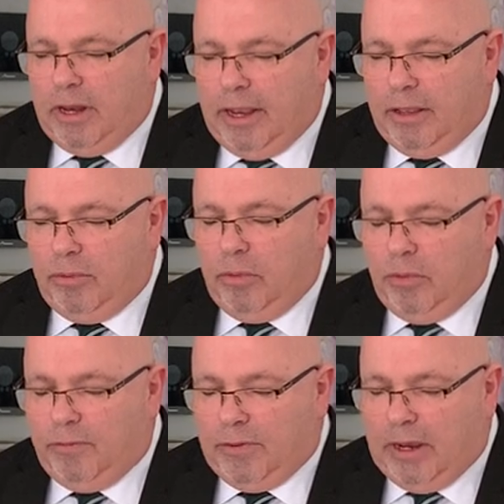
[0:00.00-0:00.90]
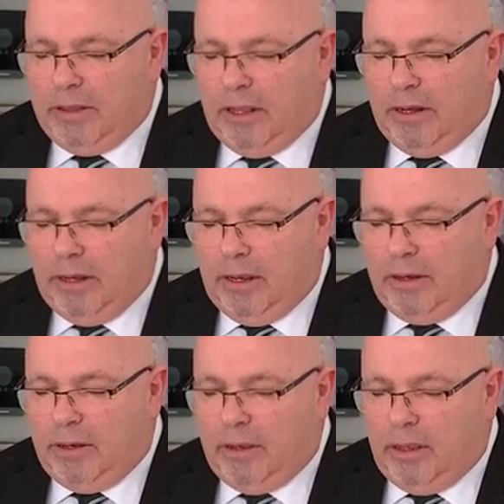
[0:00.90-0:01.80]
today, that we would find that
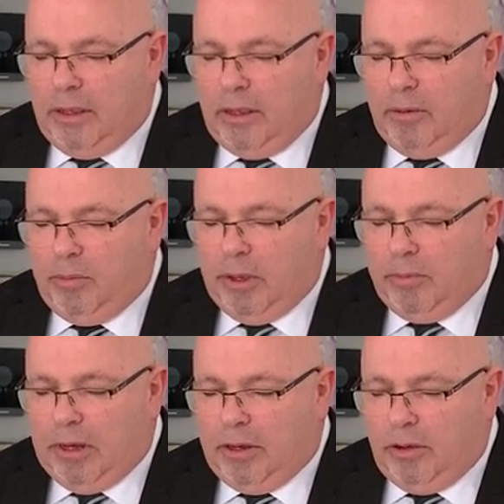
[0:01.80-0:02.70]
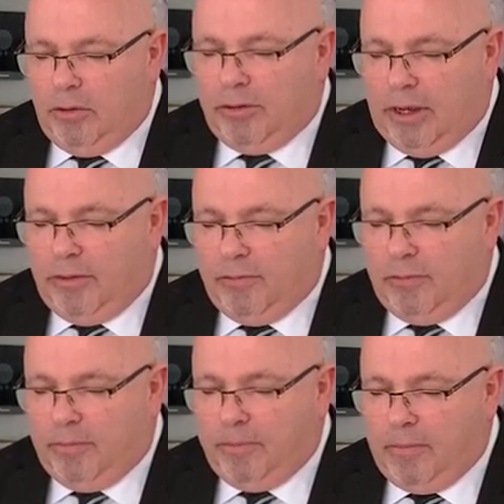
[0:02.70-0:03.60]
need being met in yourself.
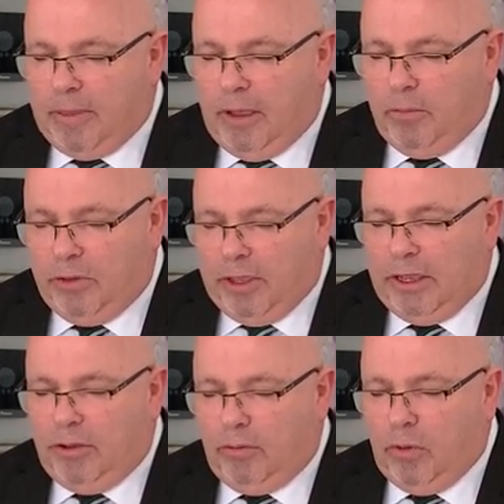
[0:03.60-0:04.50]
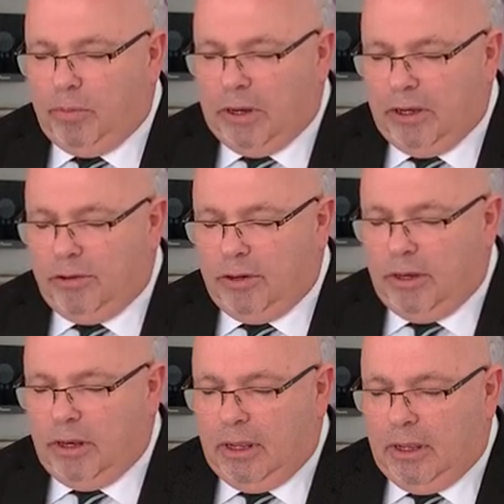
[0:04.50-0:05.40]
And we'll thank you and we'll praise you
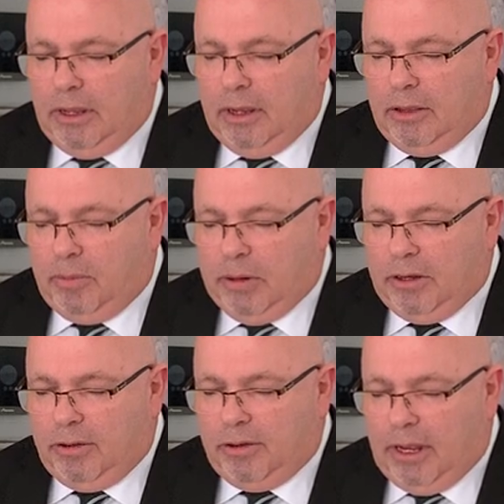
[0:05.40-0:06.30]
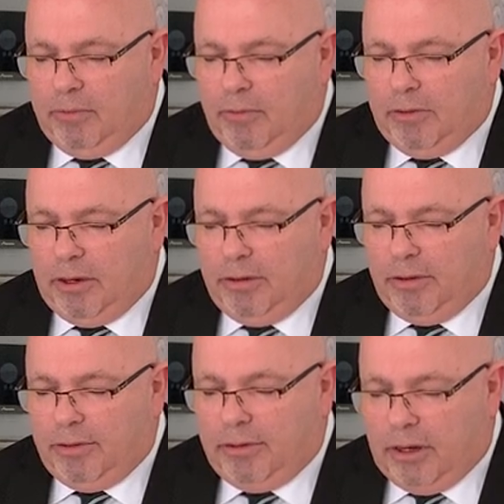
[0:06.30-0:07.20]
in the precious name of
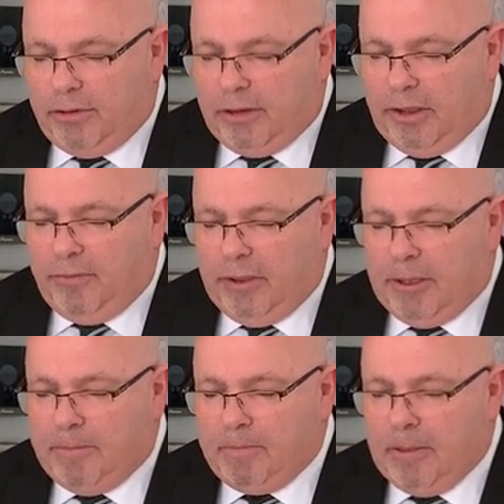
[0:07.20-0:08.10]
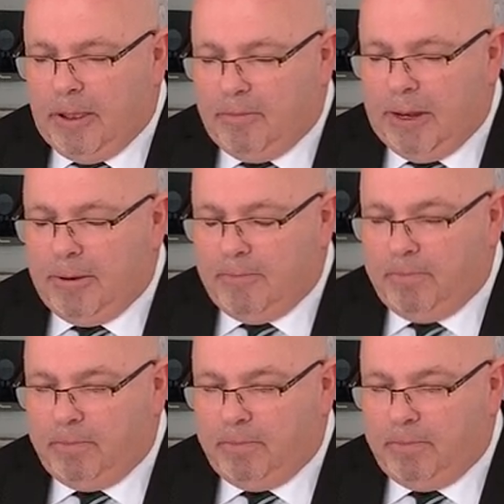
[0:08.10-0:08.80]
Jesus, our Saviour. Amen.